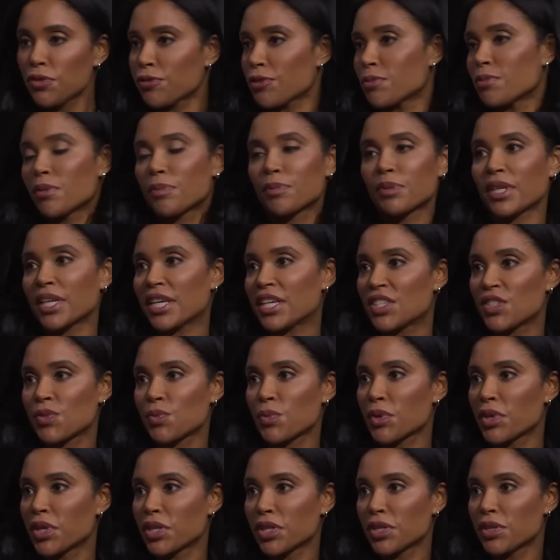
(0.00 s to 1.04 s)
I am all
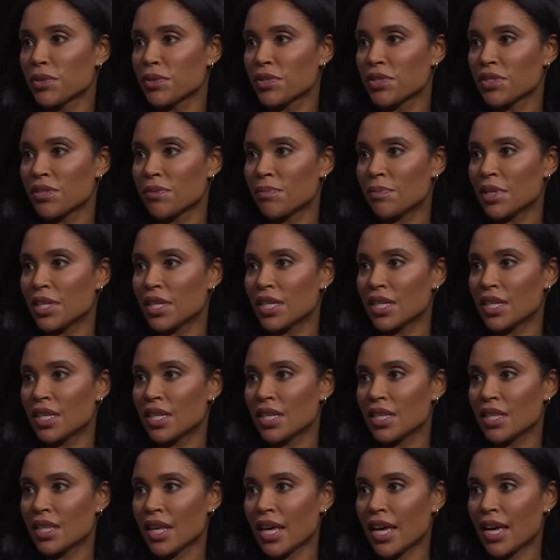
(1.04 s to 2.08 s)
for the
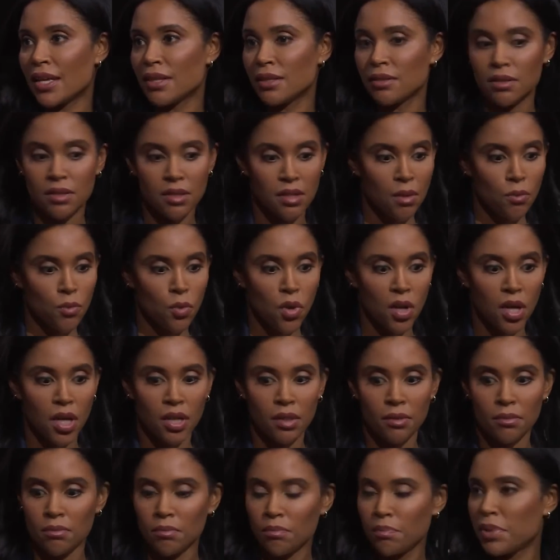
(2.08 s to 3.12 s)
industry.
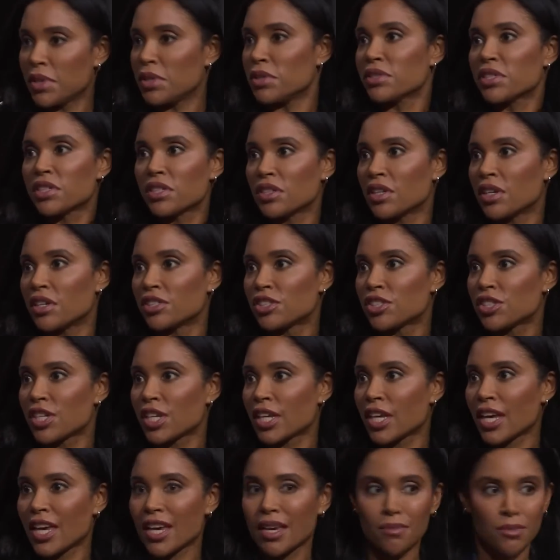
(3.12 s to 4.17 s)
I don't care
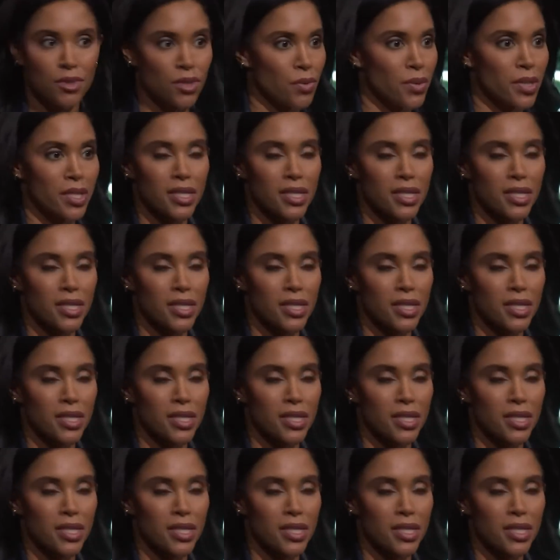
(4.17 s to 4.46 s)
about